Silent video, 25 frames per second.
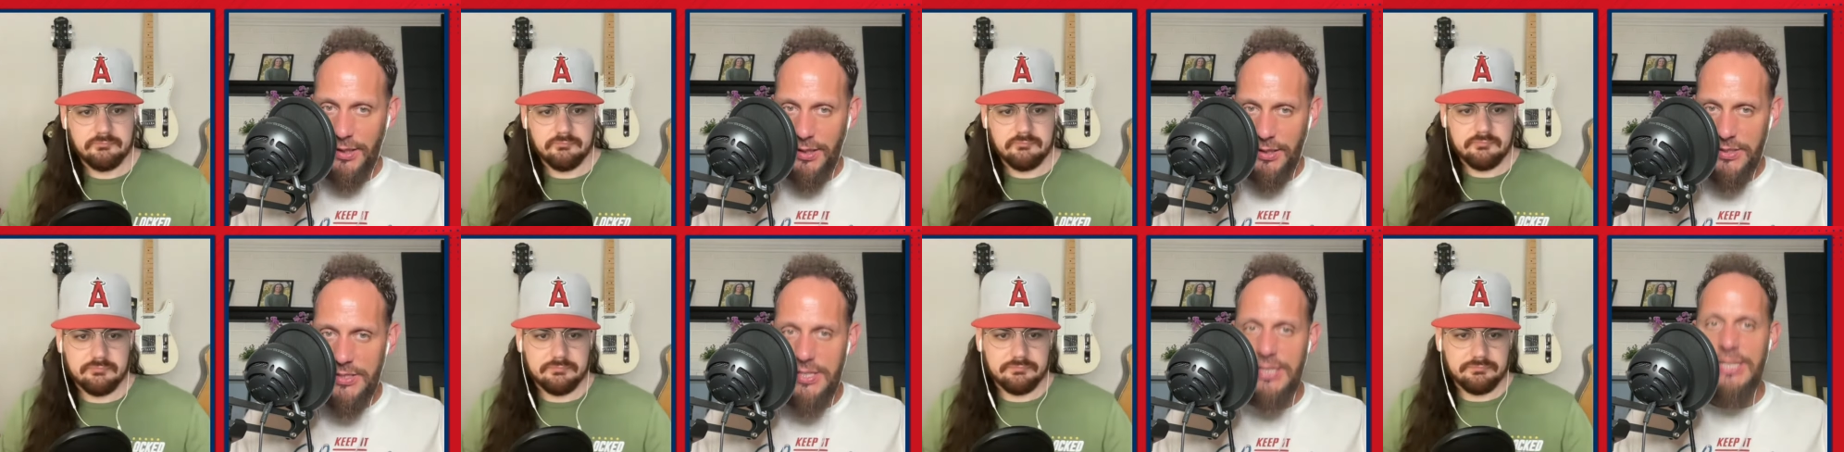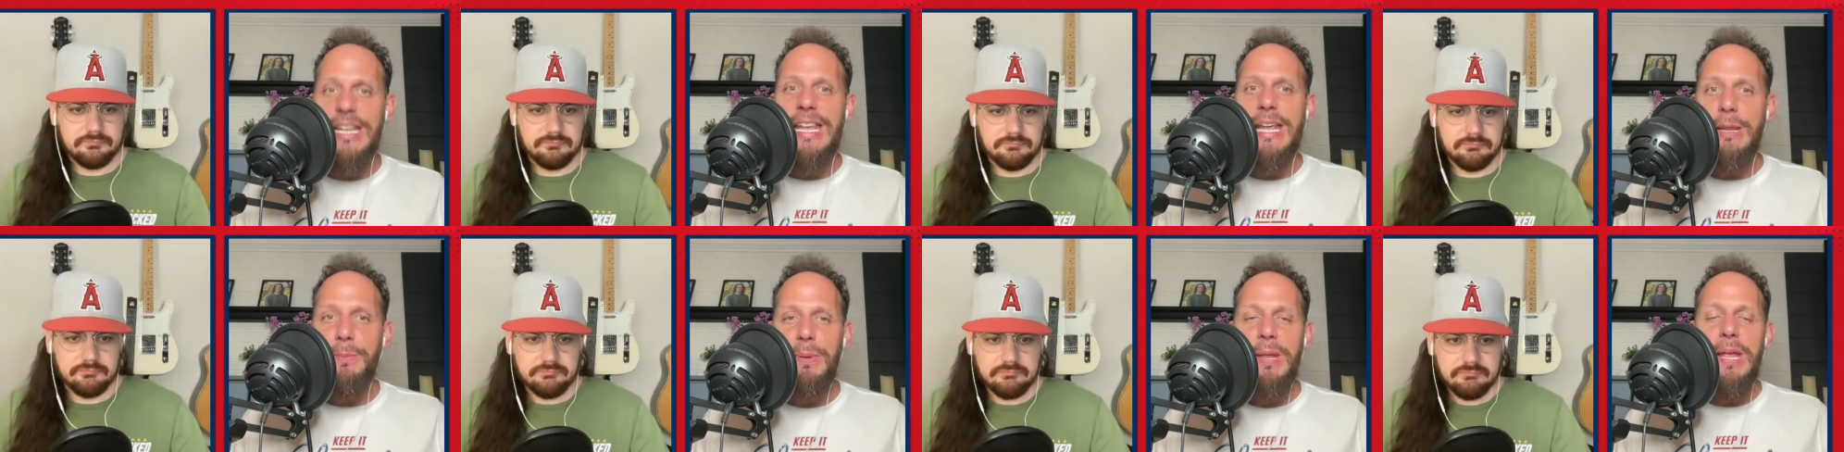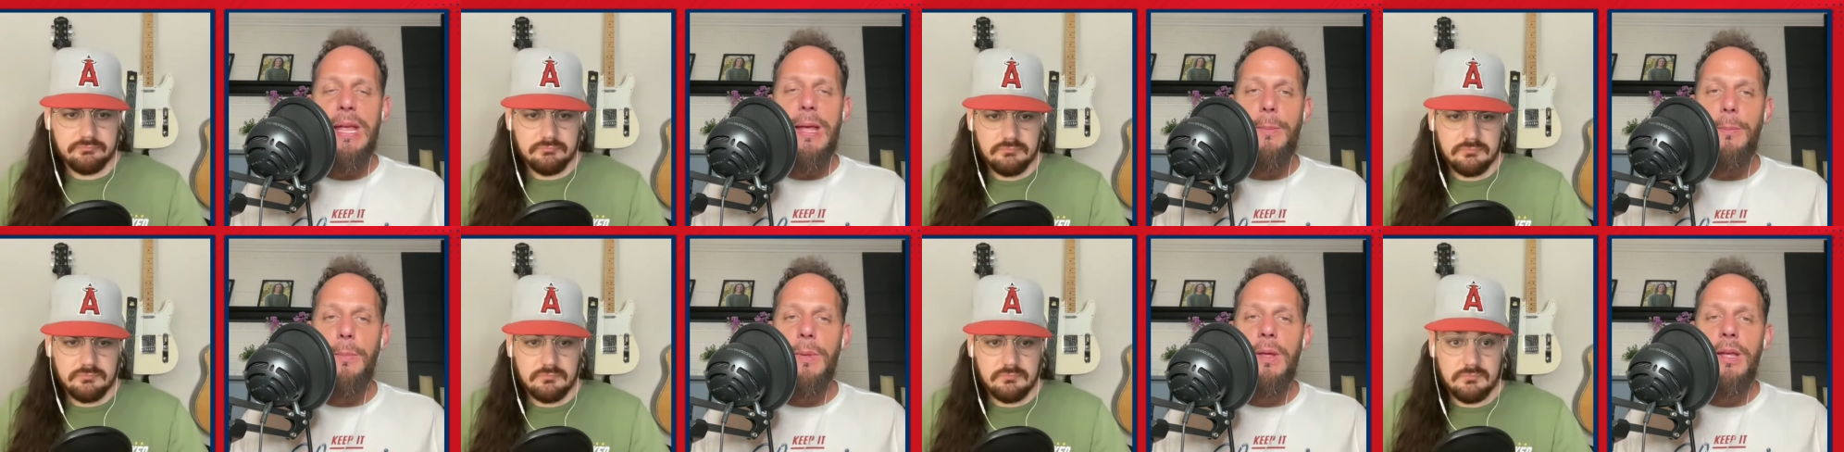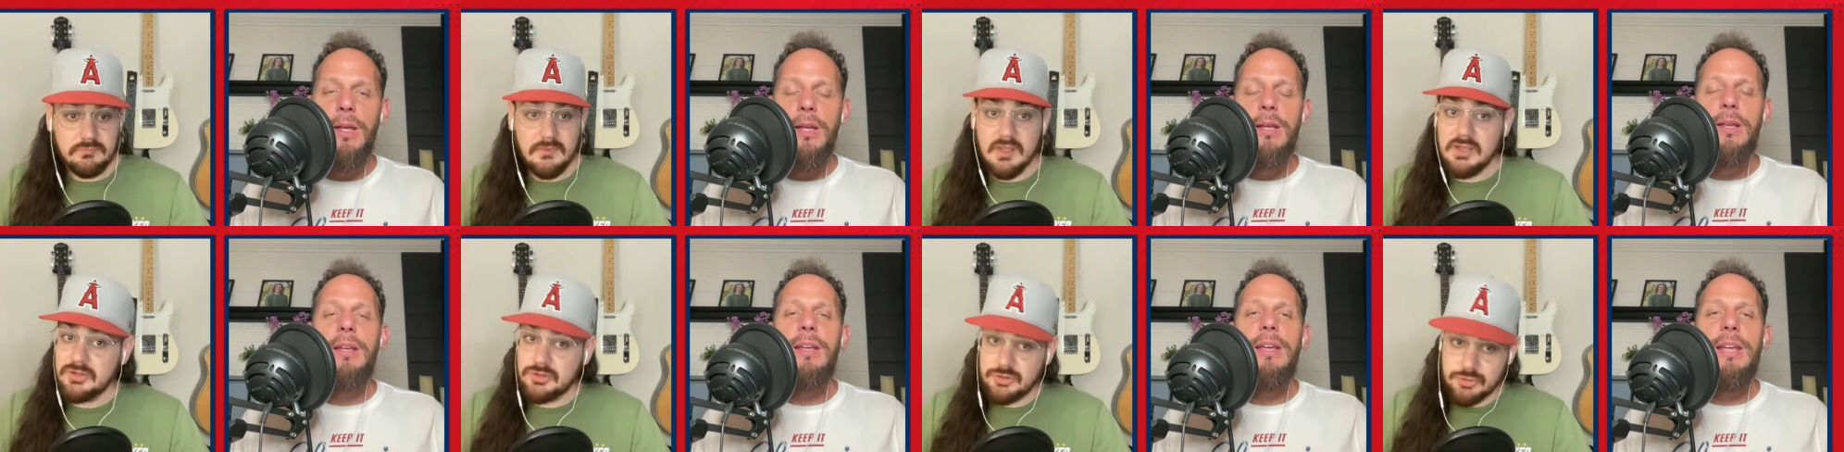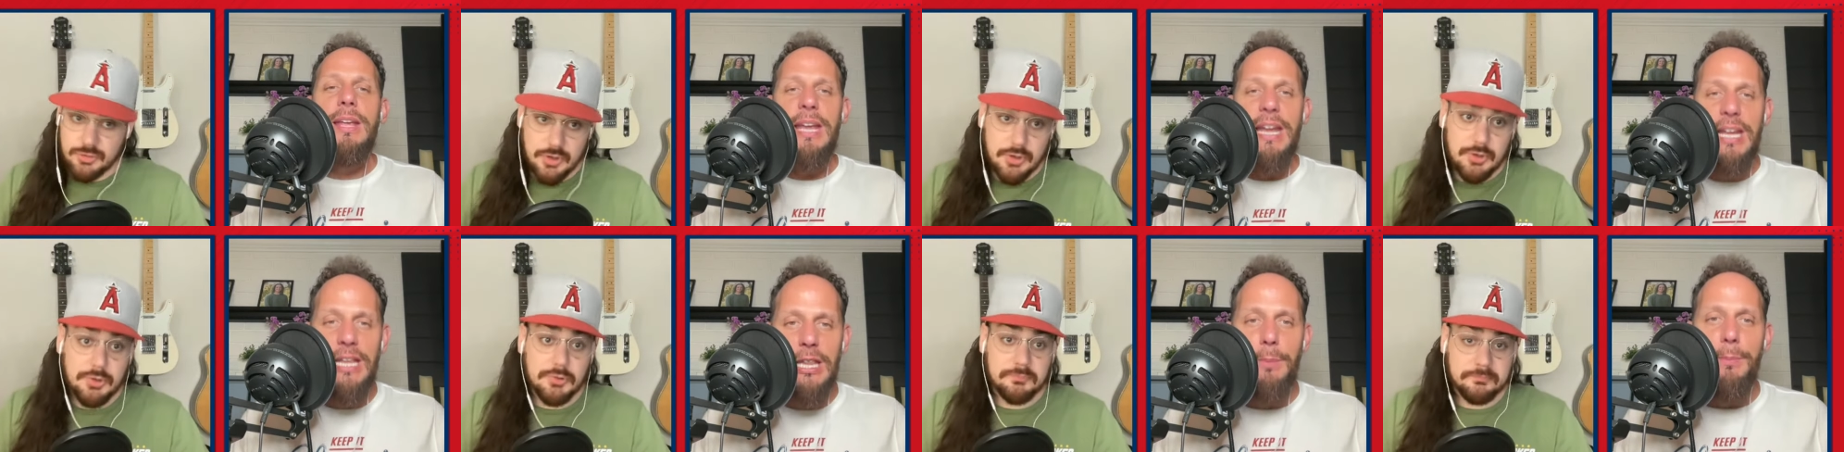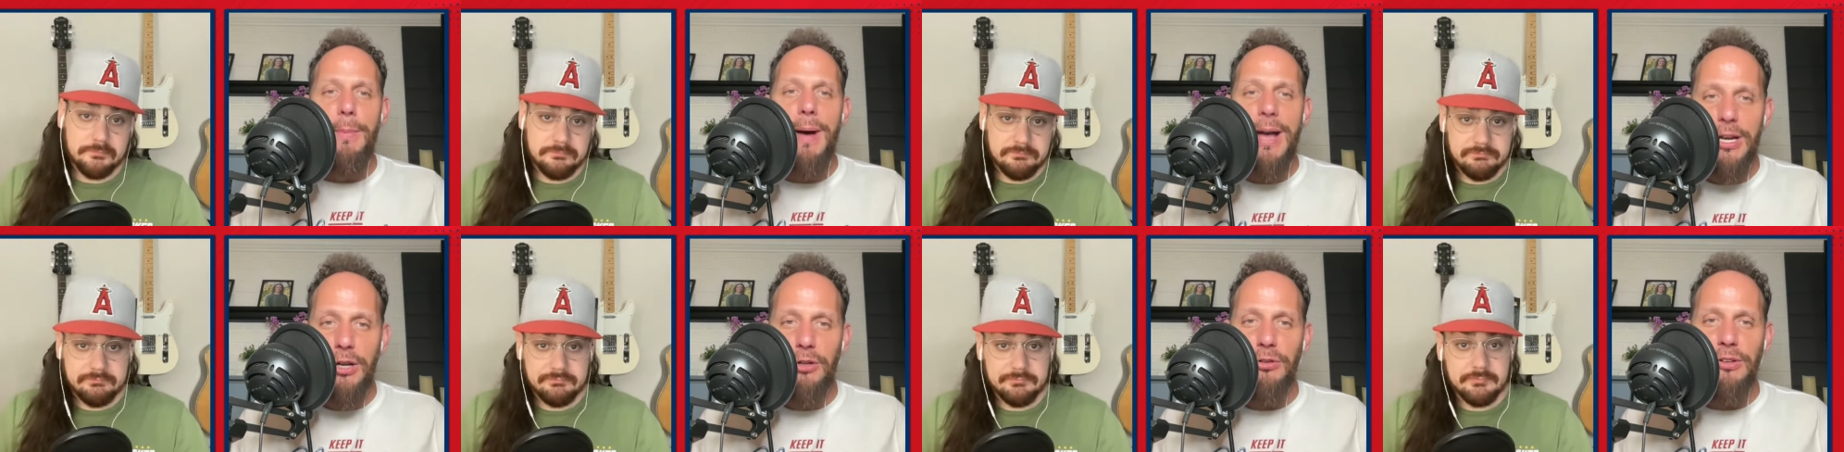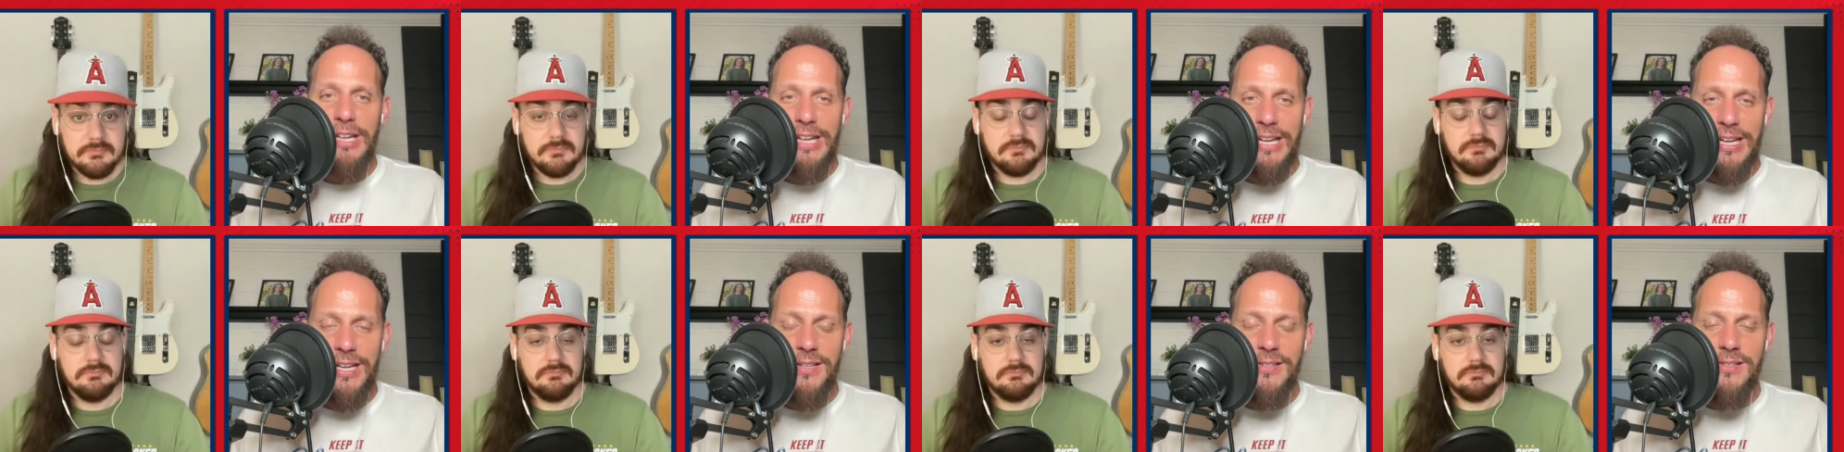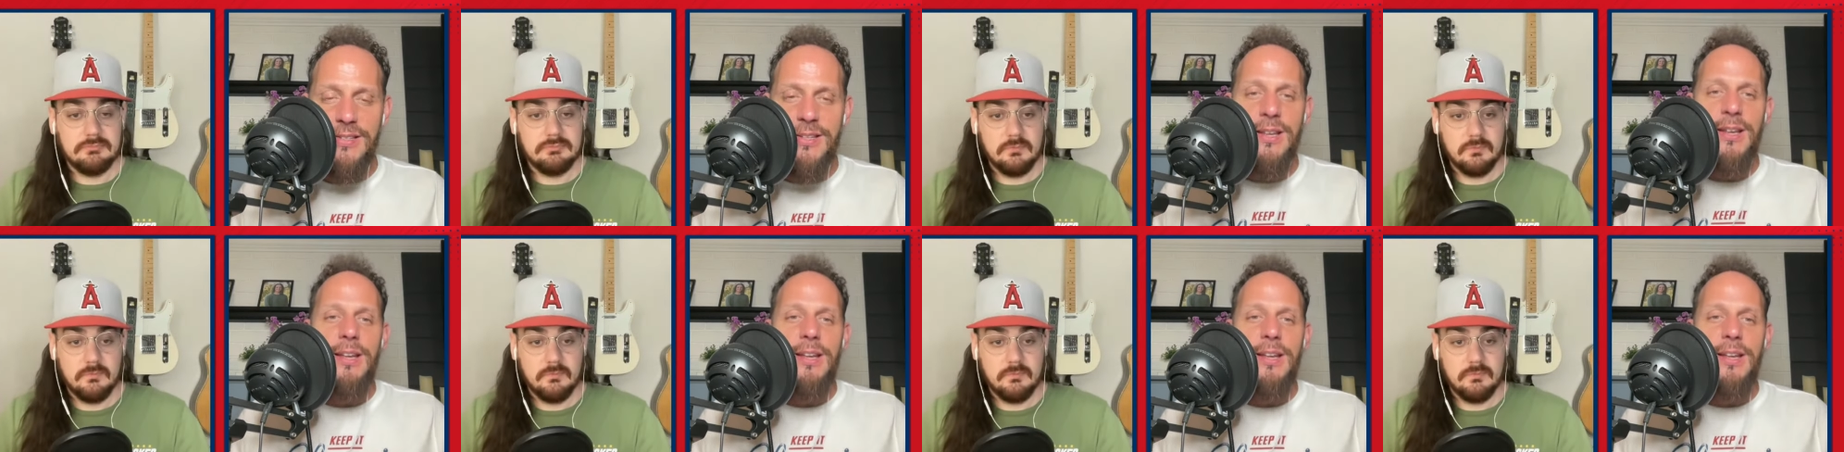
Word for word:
Speaker 1: to keep him in the minor leagues